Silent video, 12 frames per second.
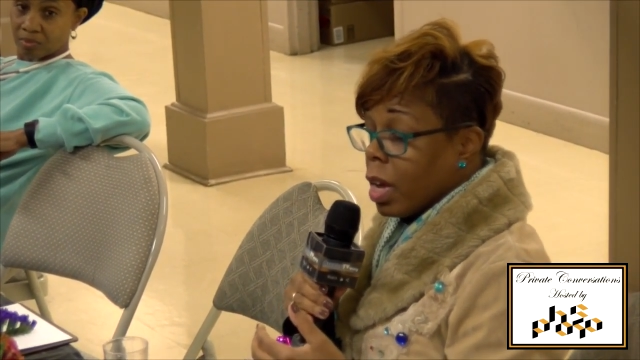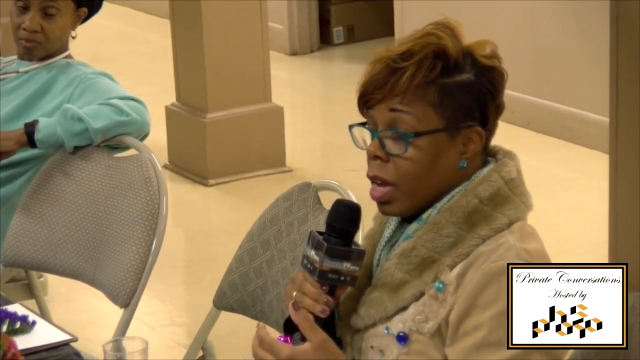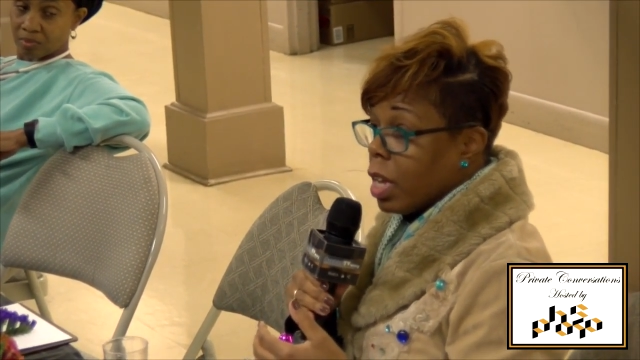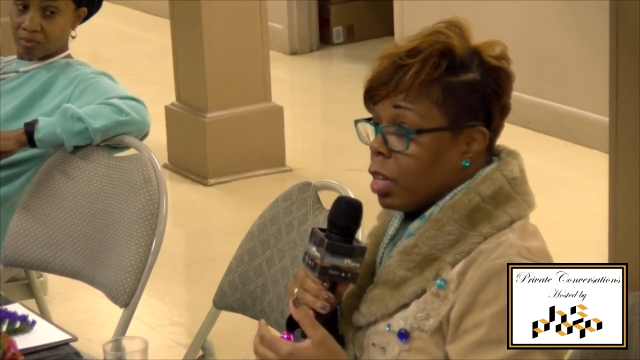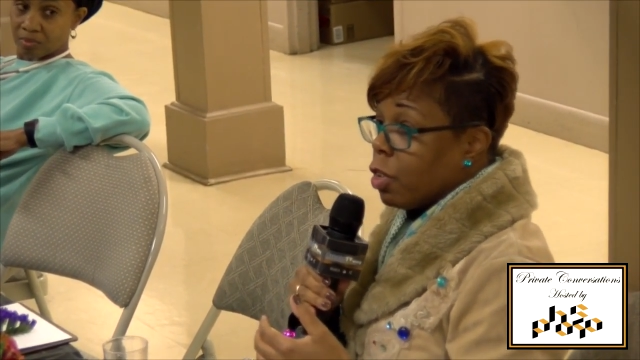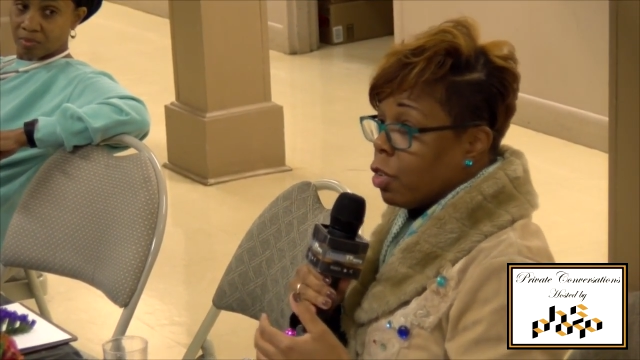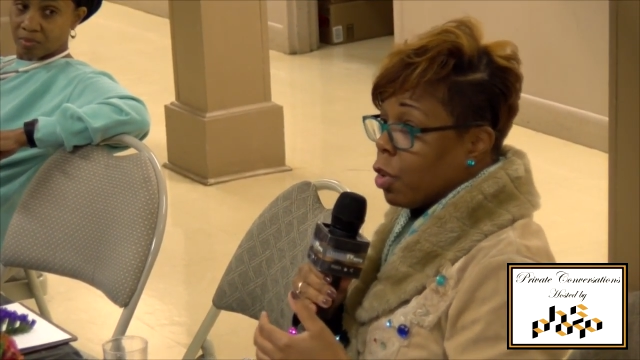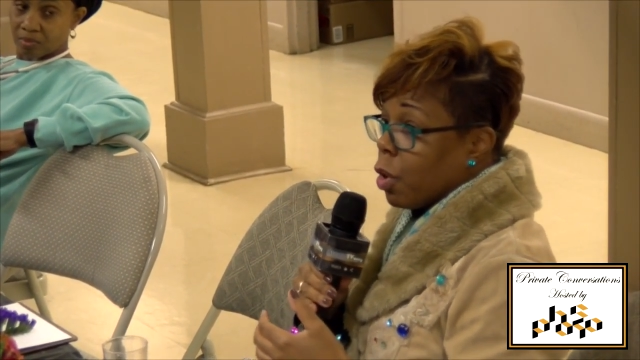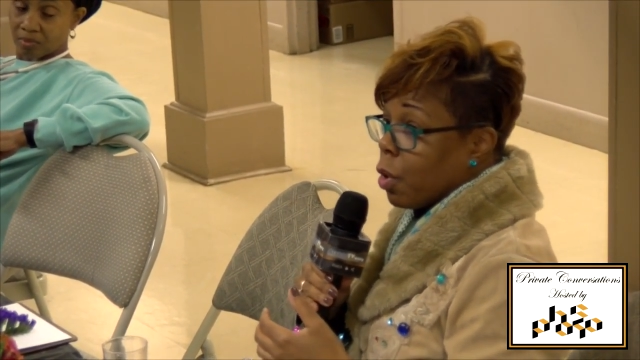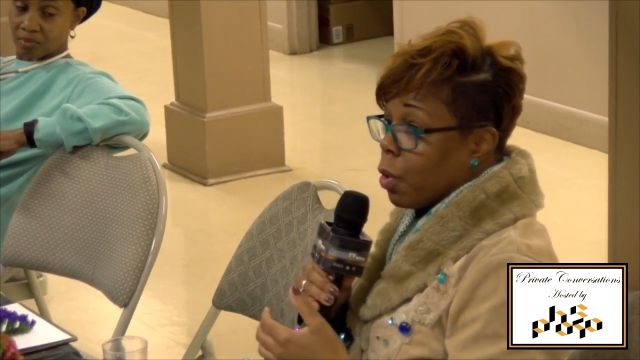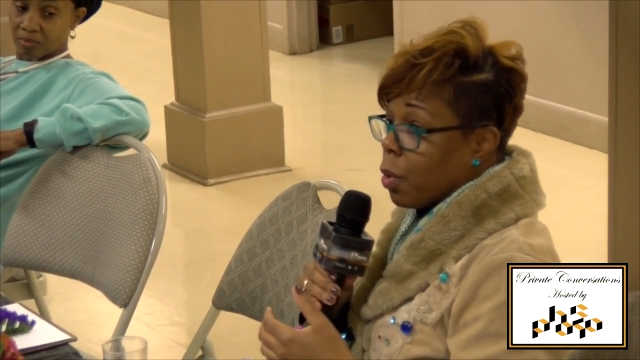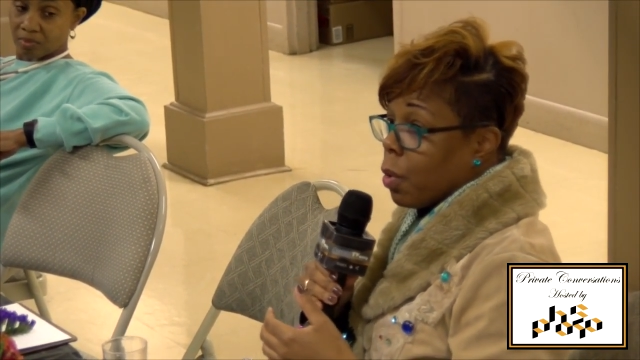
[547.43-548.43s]
And
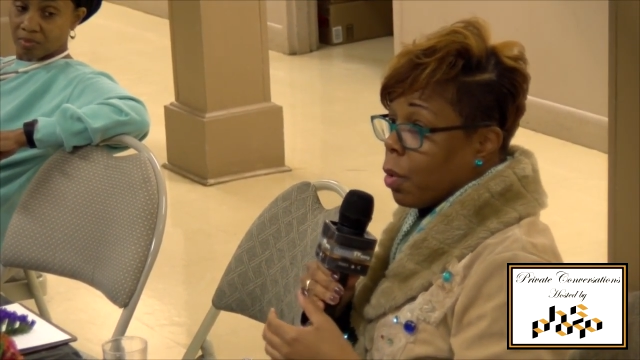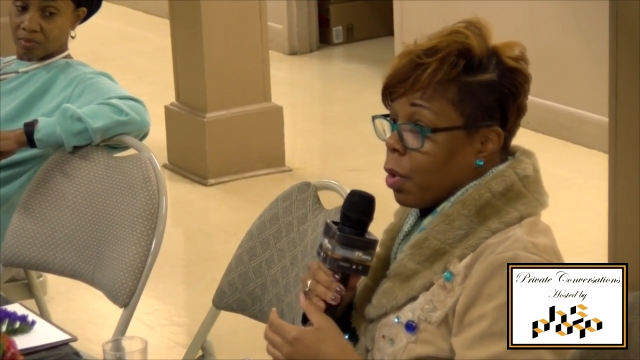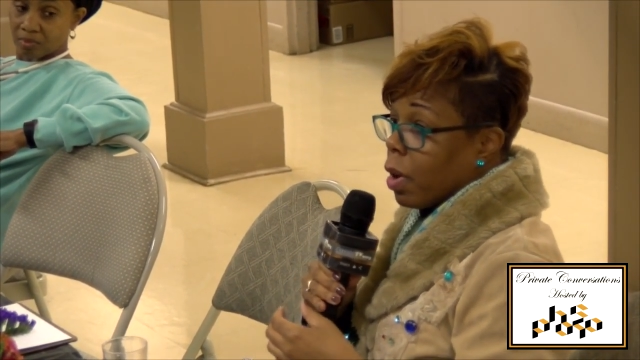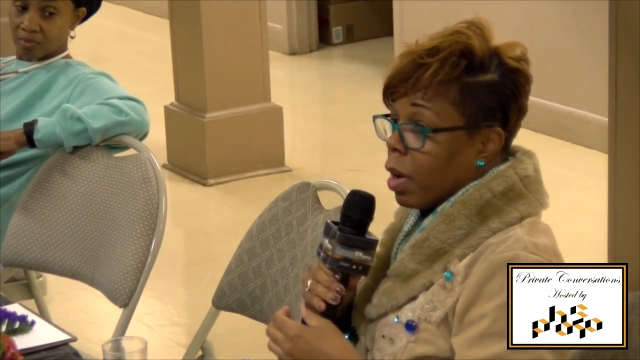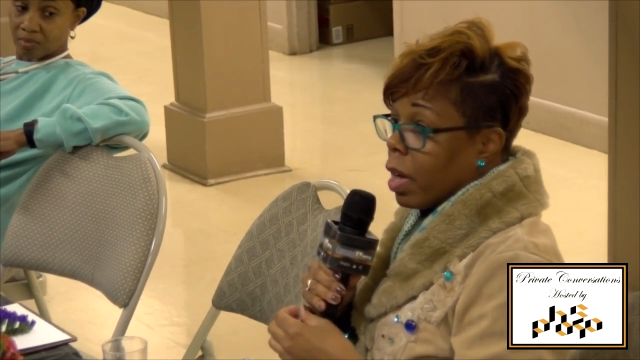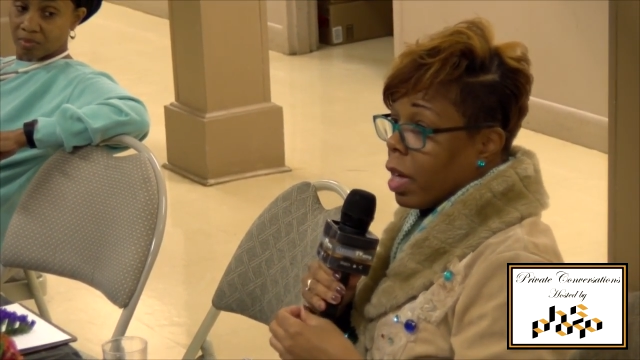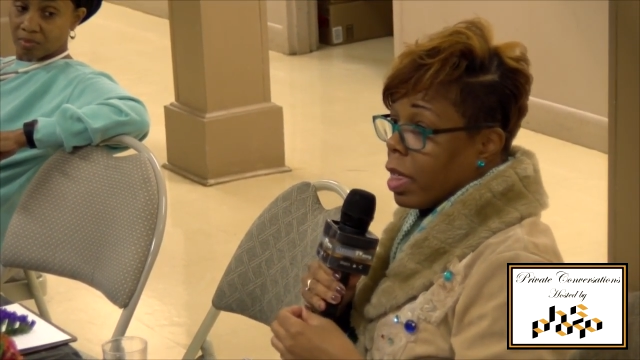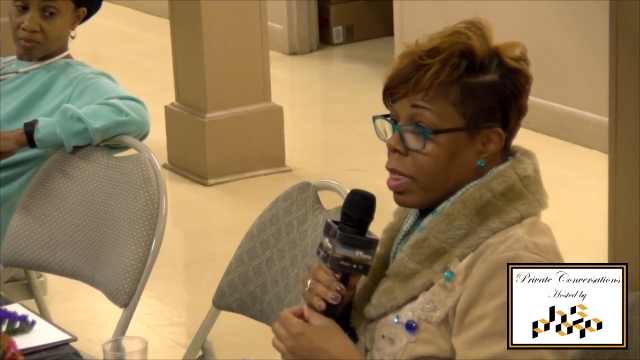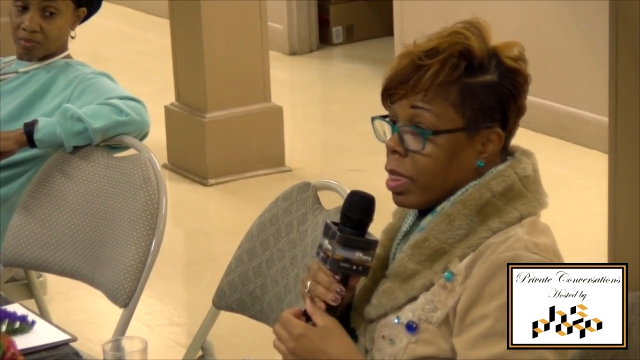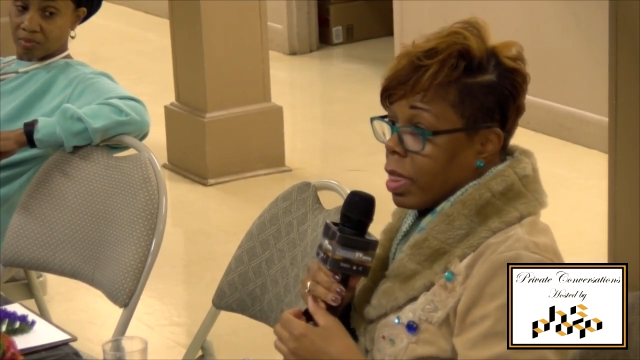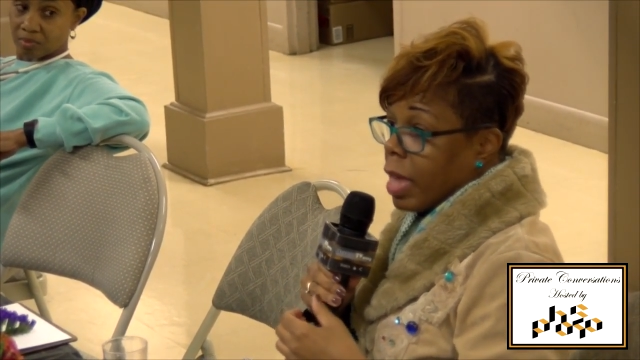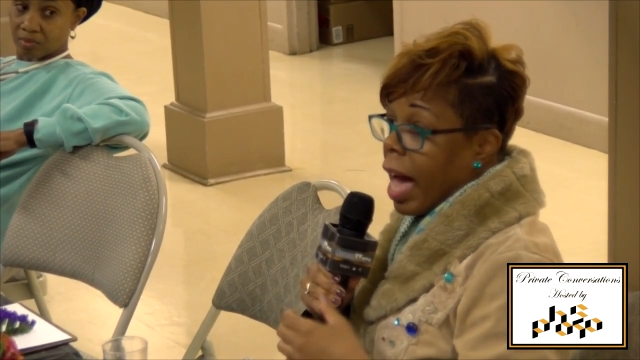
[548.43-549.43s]
so
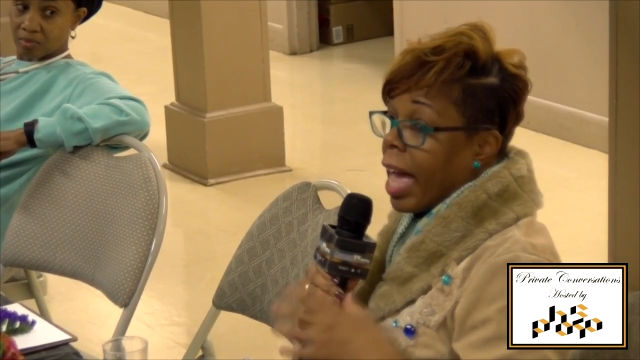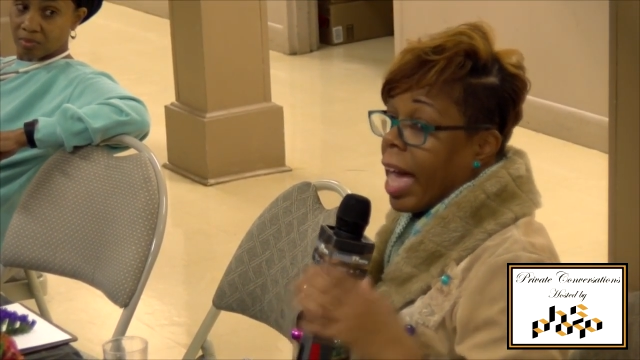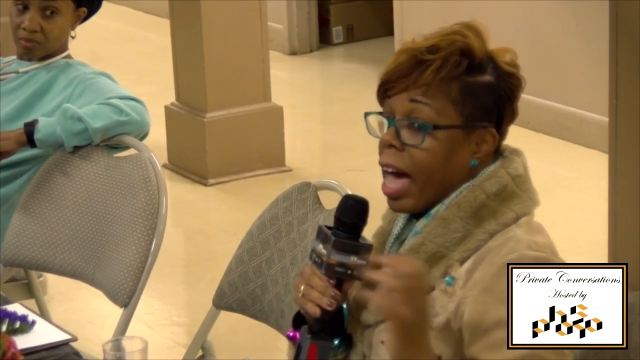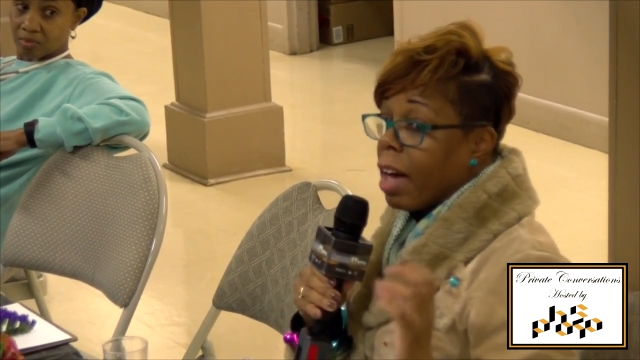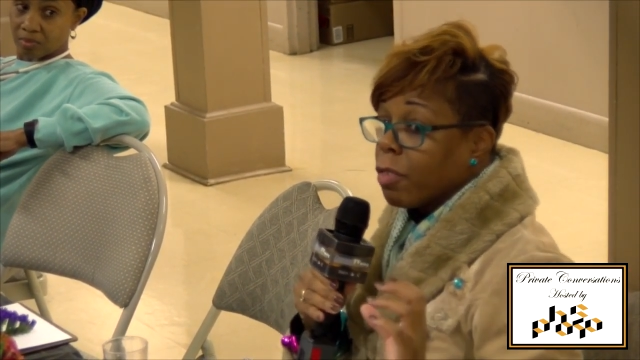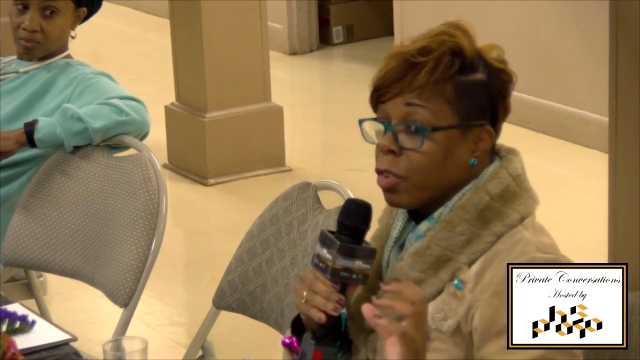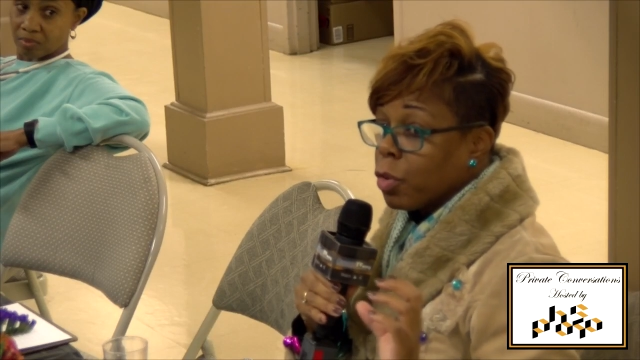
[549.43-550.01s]
I have